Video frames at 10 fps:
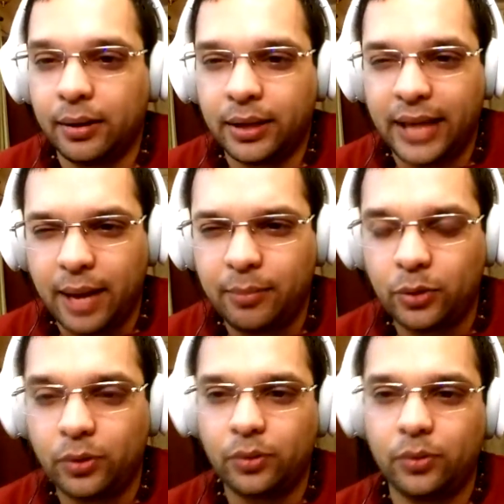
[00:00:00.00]
came
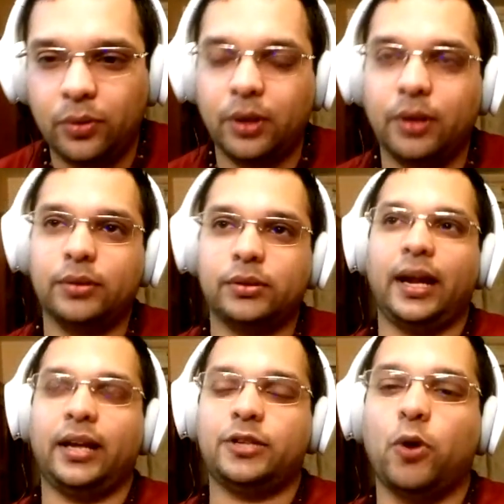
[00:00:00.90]
to
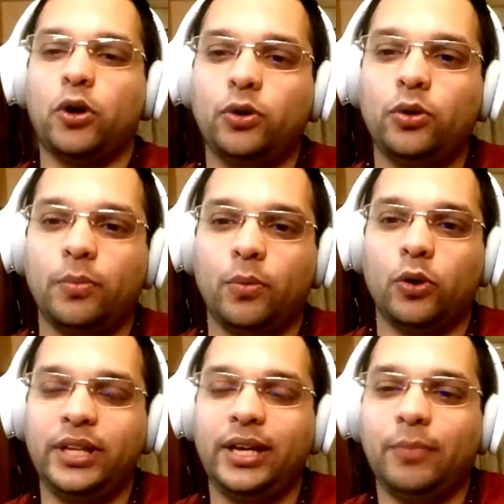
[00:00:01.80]
spoke to
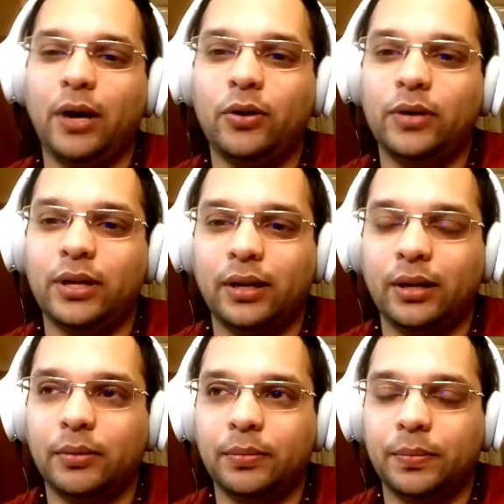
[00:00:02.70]
Modi about
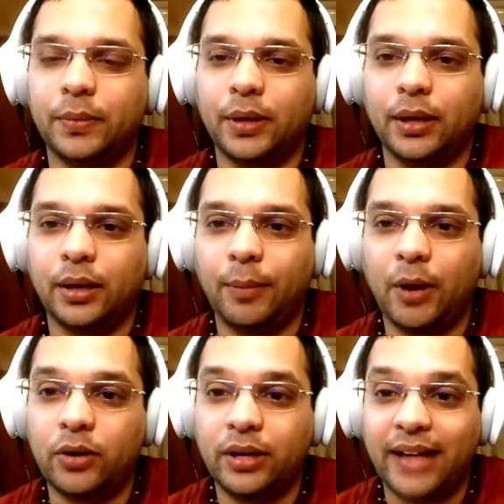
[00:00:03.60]

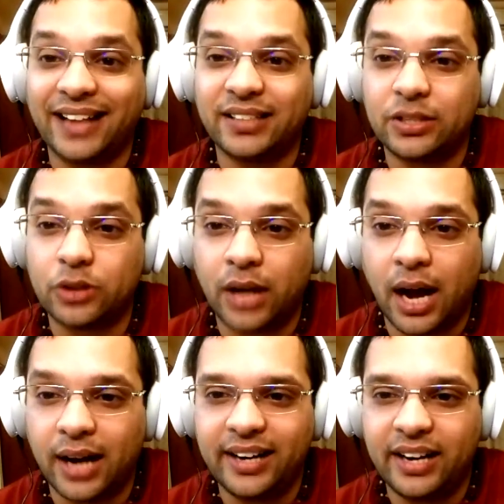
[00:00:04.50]
taxes on
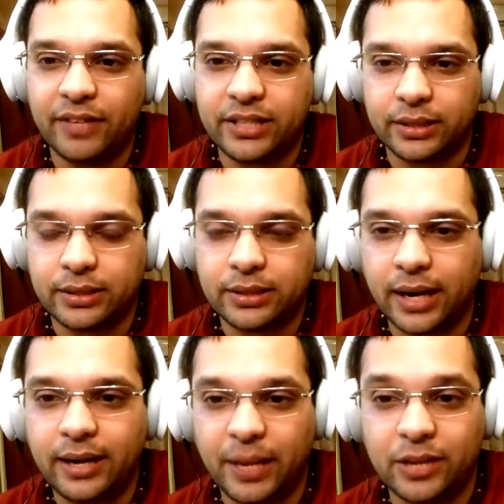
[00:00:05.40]
Harley Davidsons,
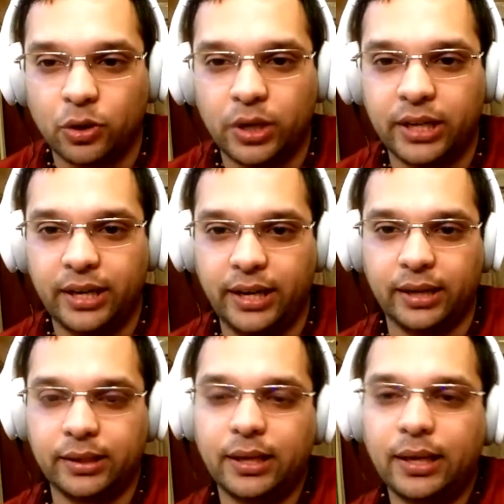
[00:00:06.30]
right, being sold in India.
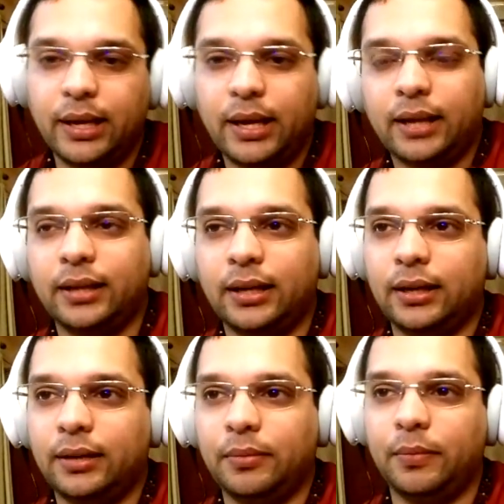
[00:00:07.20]

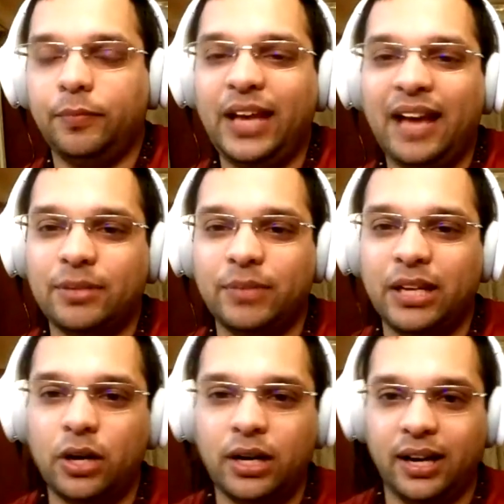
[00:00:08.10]
We have something
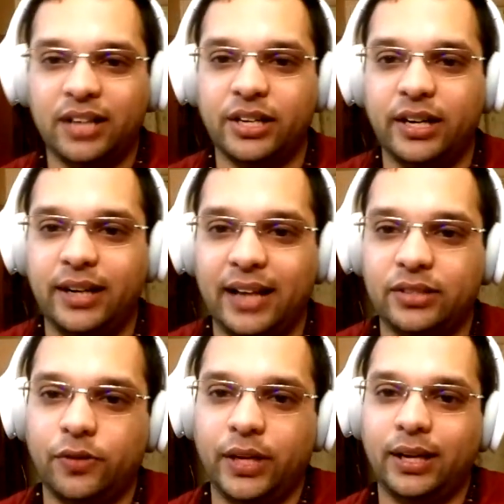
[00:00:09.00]
called a luxury tax
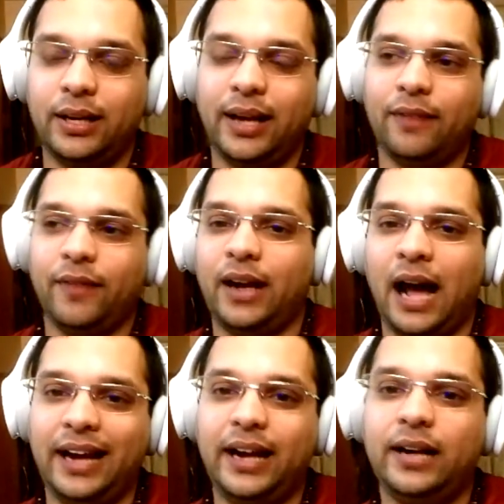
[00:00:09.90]
over here, like where
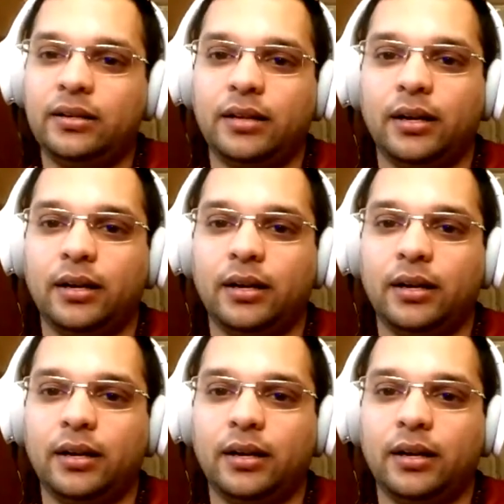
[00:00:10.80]
high-end